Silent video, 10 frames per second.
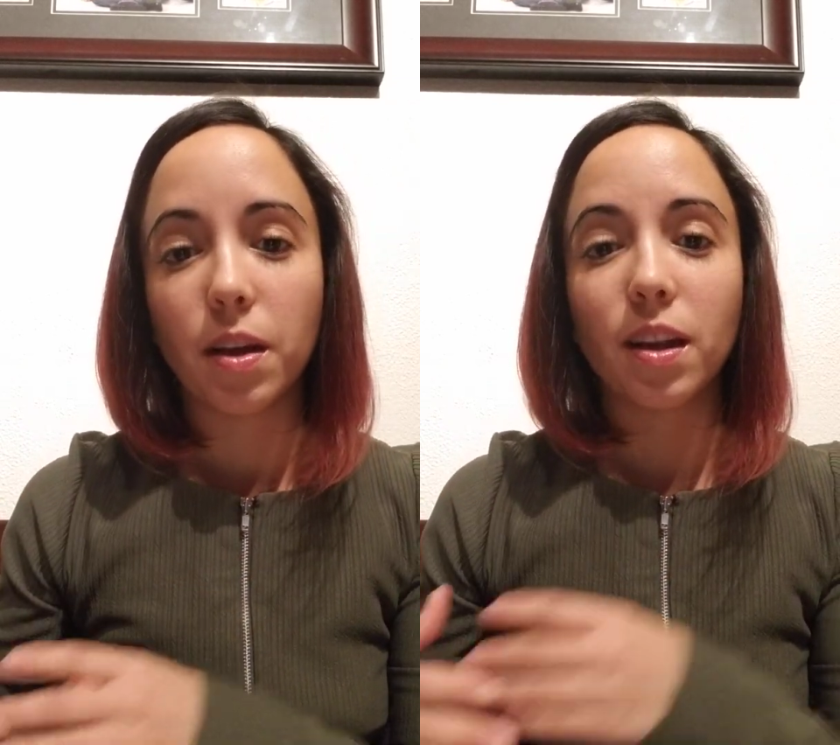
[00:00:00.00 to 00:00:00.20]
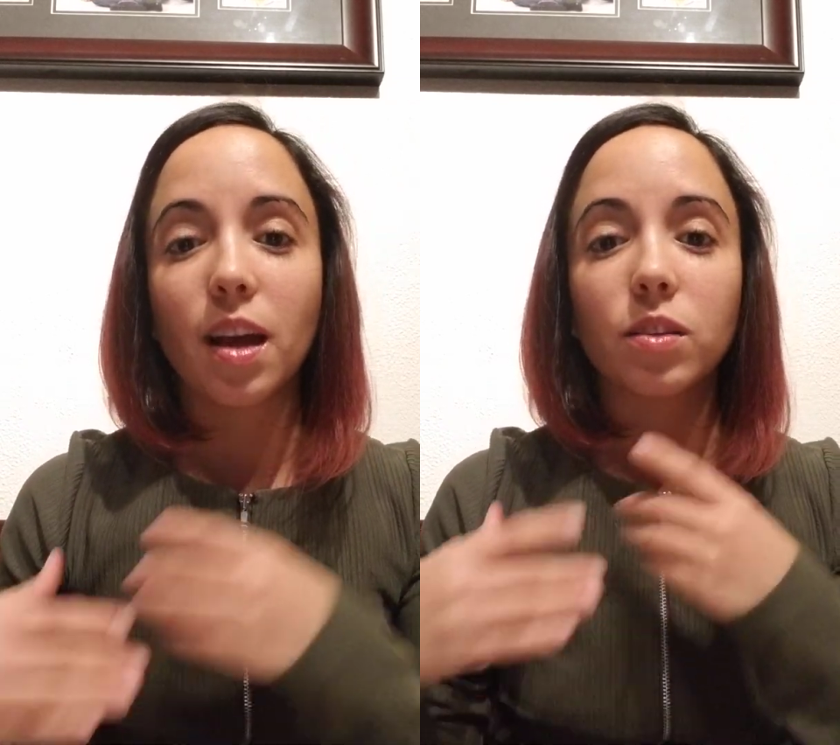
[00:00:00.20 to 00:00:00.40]

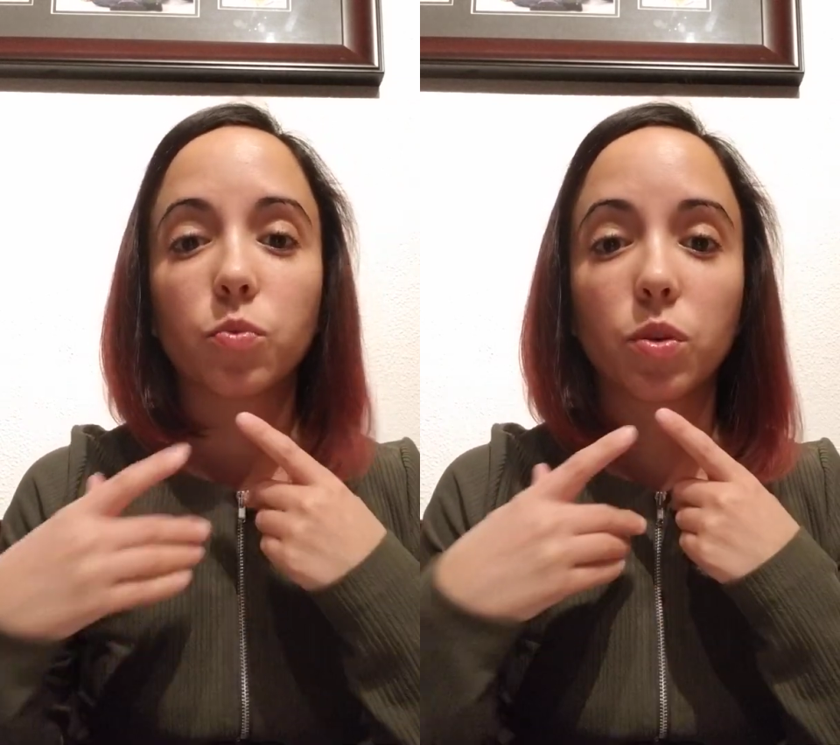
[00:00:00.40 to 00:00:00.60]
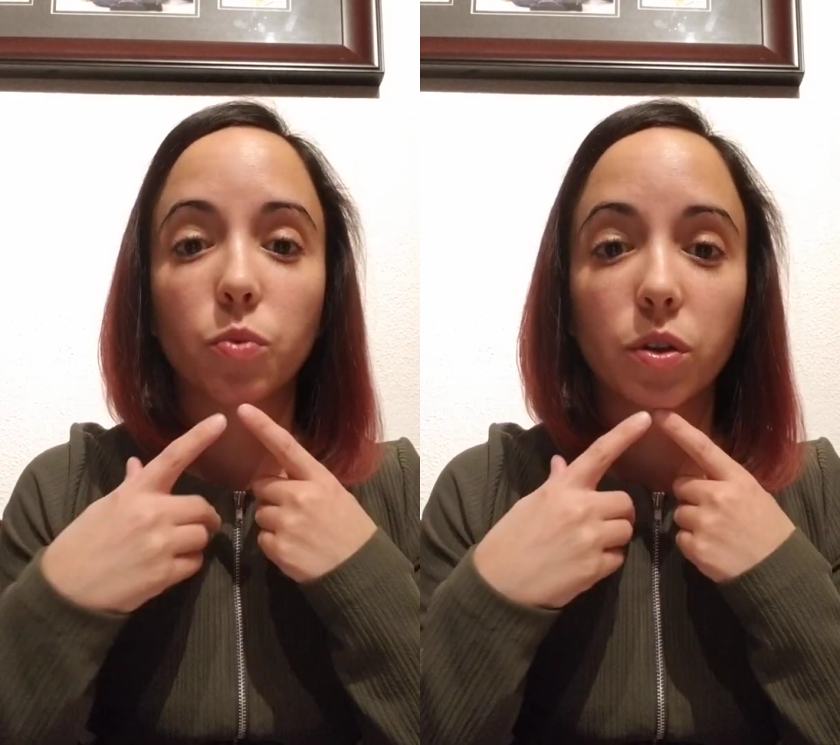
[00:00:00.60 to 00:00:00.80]
and as
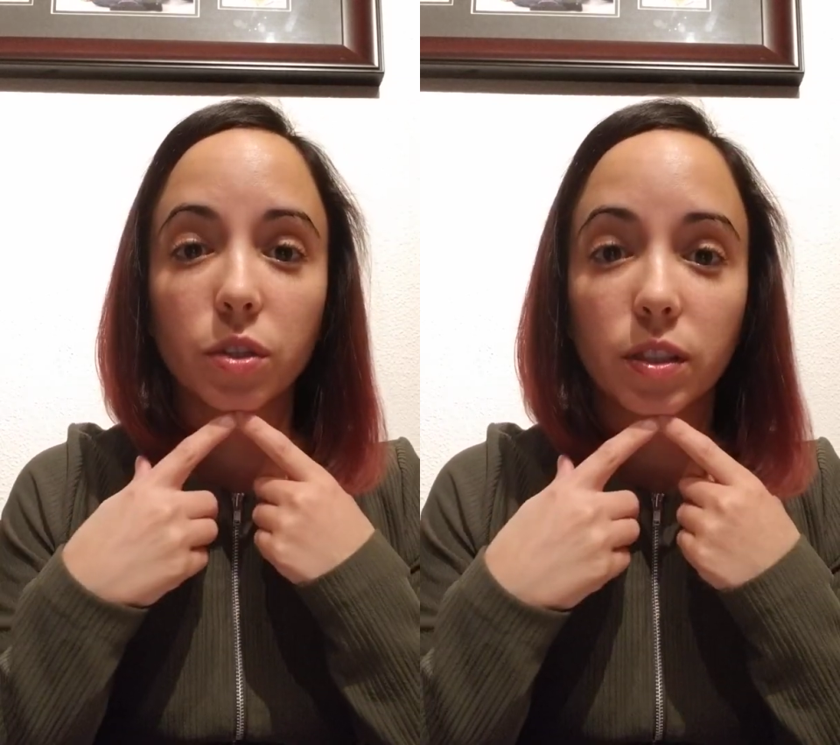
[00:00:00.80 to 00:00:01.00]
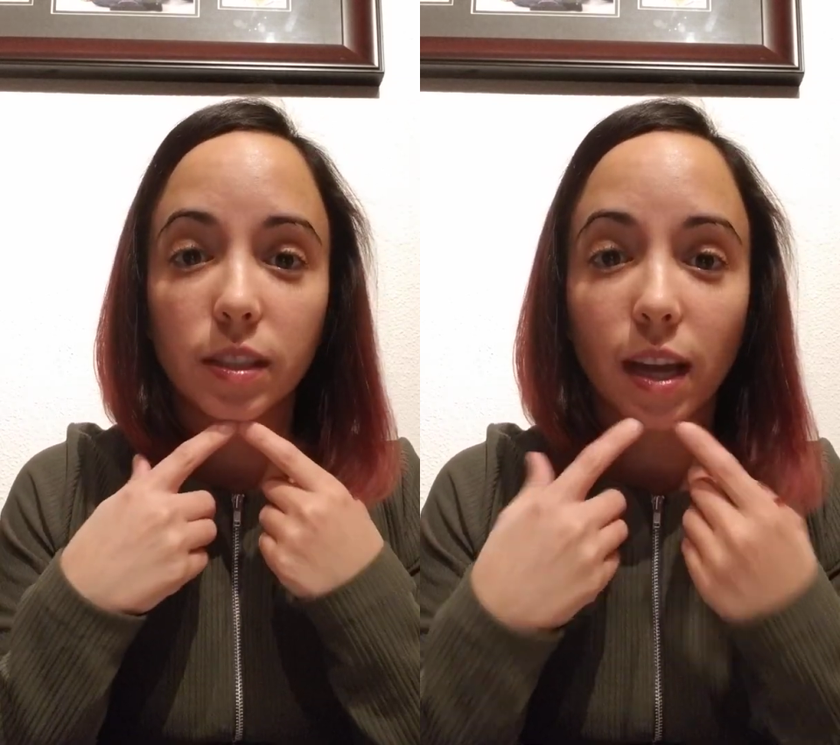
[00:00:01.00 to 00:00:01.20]
we
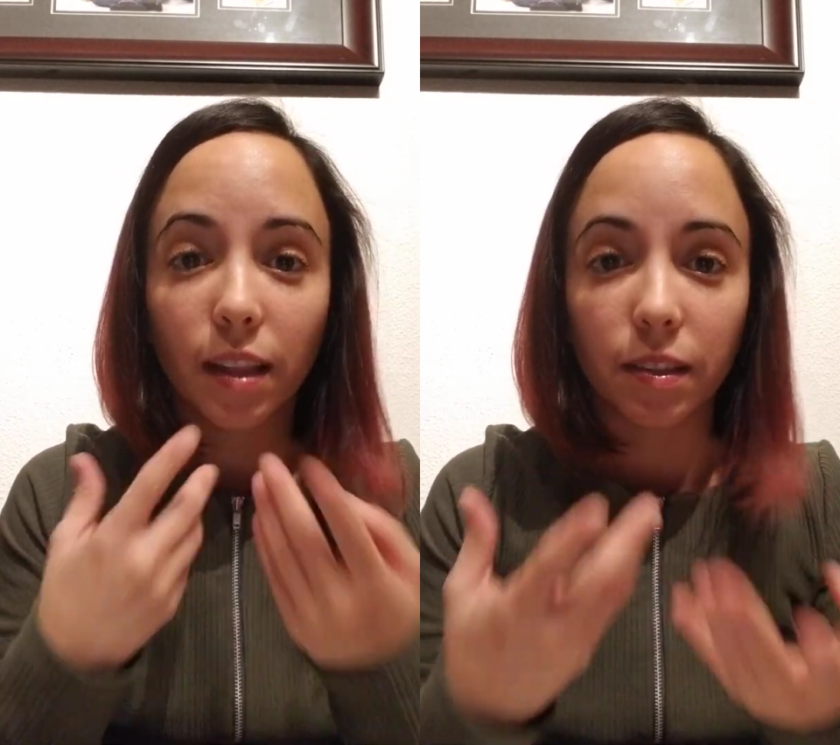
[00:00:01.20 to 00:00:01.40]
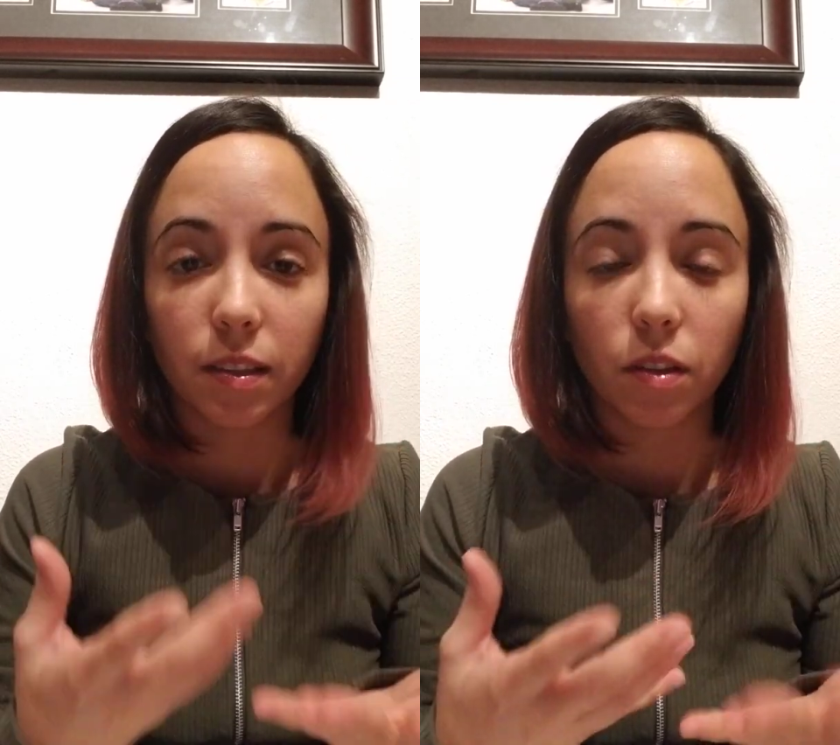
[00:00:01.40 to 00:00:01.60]
were
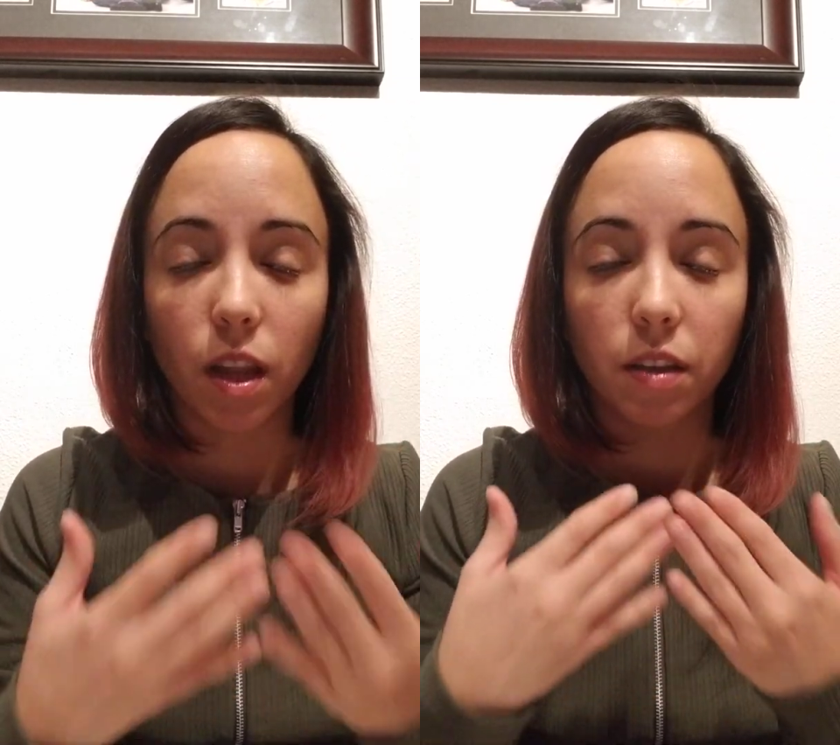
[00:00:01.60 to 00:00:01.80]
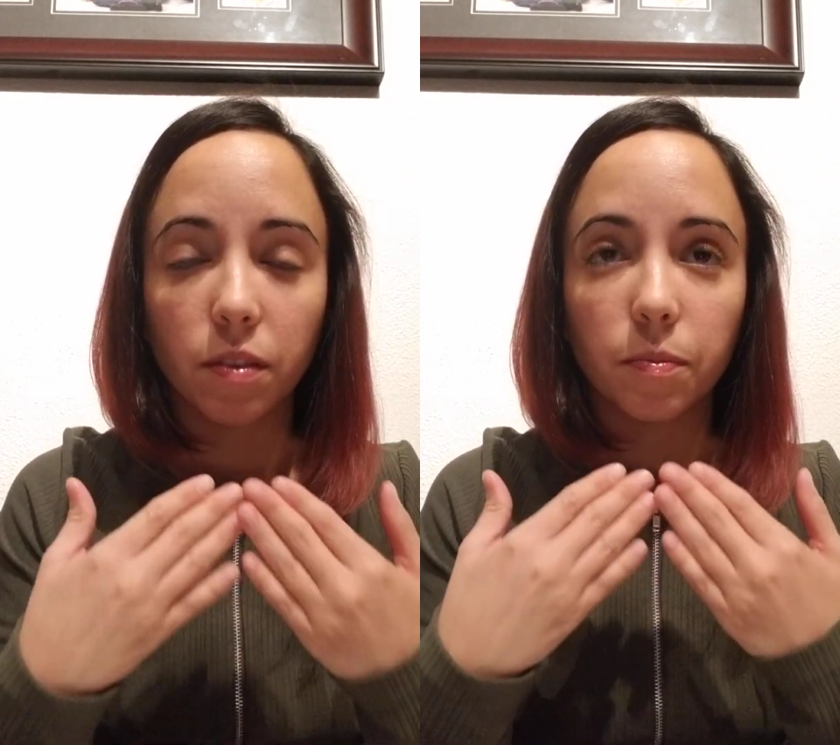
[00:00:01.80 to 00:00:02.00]
telling,
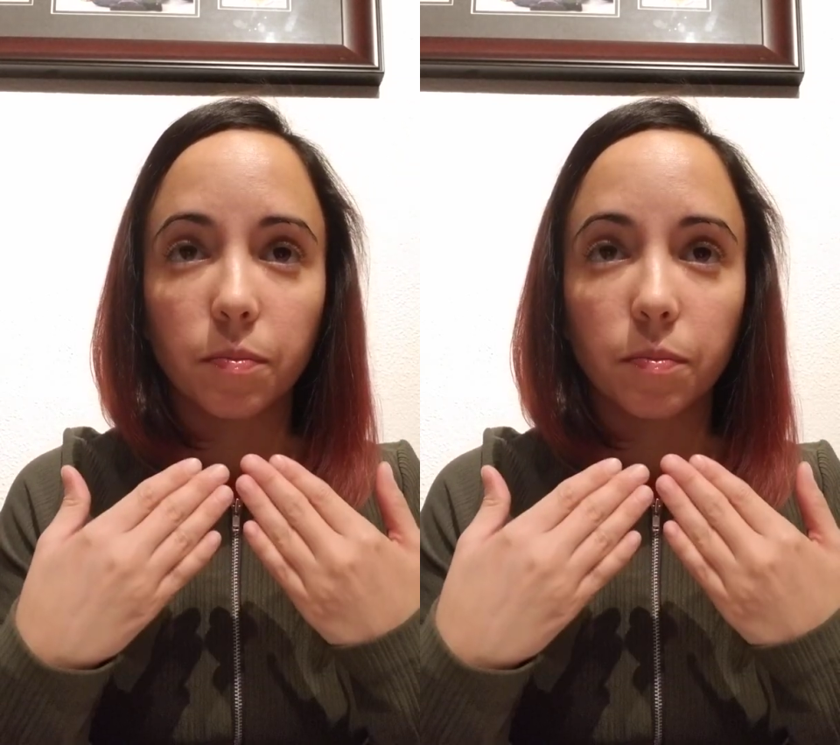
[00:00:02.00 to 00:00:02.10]
like,